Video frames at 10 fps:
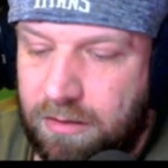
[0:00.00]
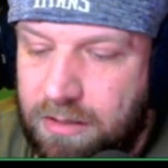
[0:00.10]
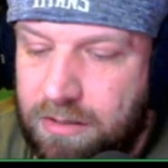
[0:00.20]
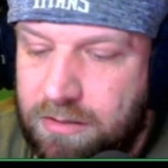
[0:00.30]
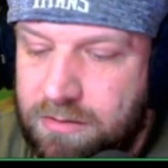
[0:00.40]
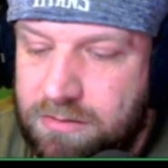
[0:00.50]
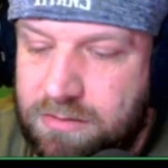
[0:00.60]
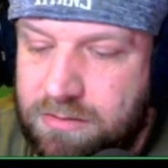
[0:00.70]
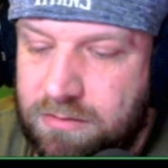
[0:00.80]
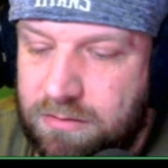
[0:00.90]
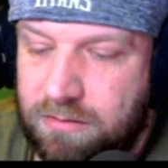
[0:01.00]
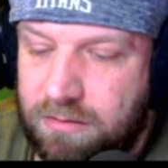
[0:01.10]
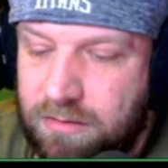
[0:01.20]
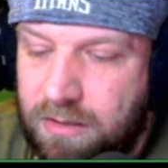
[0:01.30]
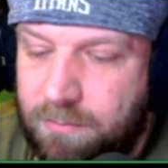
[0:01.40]
is,
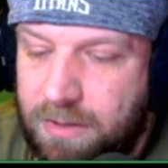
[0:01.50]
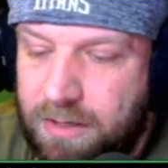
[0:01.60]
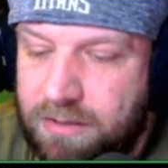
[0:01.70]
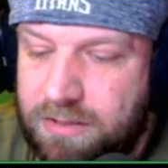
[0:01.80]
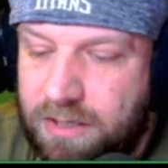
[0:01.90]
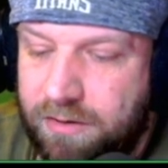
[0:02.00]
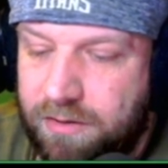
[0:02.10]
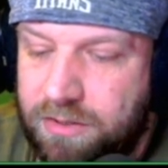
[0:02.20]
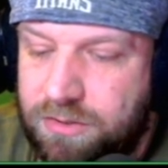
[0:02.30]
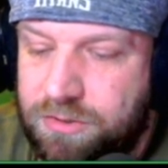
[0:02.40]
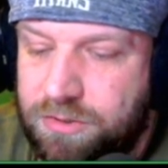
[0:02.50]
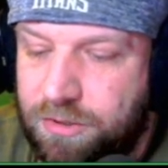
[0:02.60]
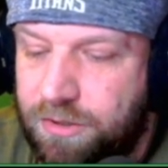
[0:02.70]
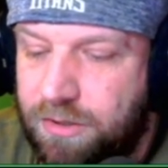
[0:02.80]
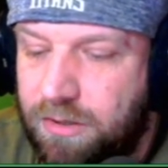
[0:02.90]
and I'm not entirely
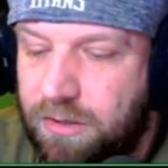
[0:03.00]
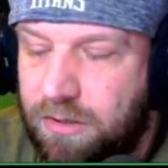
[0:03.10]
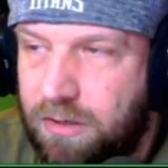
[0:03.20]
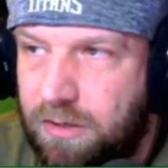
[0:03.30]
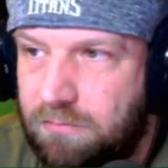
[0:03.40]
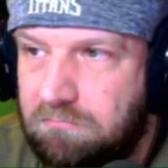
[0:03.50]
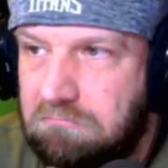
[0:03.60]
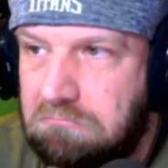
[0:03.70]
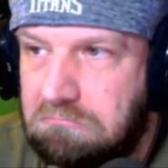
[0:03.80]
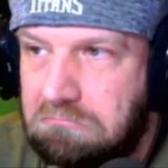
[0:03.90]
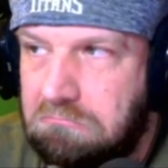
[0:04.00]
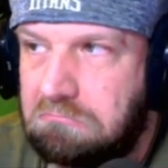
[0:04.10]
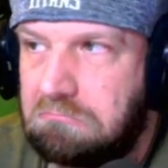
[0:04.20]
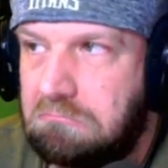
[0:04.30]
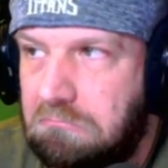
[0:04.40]
sure.
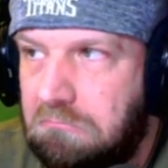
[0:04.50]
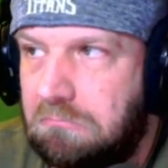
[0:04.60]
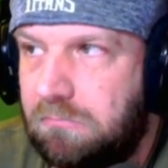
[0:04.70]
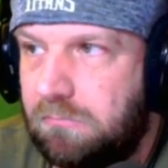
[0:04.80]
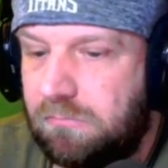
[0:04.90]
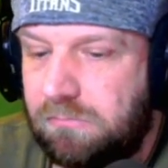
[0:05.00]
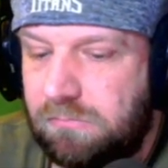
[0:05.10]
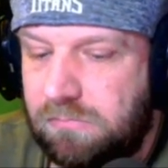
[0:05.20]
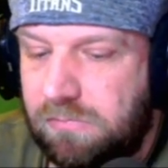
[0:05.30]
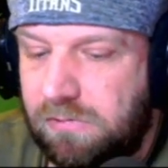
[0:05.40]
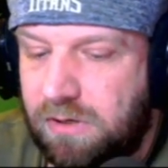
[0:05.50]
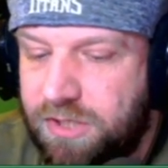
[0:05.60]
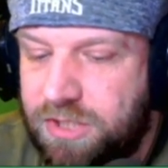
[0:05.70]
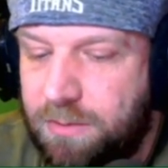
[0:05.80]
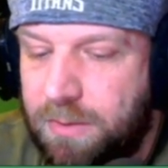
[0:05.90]
Shibaverse?
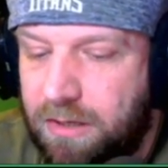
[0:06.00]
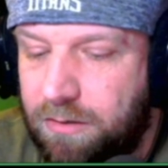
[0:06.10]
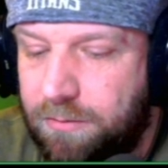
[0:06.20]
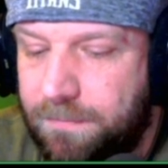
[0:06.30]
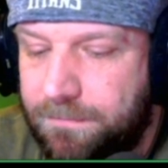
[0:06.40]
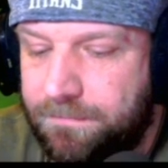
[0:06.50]
Shiba Inu